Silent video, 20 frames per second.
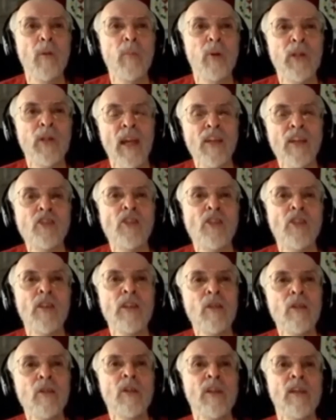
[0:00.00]
Potentially,
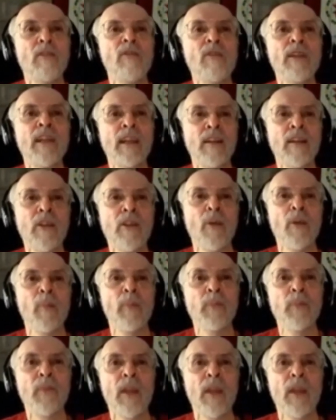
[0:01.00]
you can even kill them.